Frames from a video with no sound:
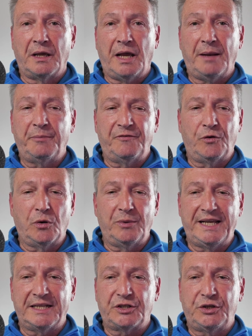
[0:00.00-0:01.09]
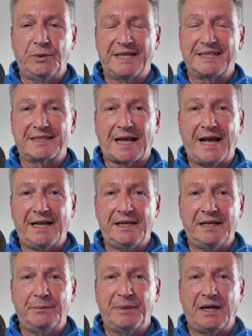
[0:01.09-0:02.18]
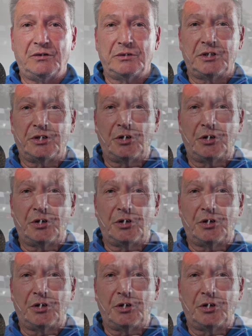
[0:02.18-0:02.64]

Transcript: And before we get too excited about, you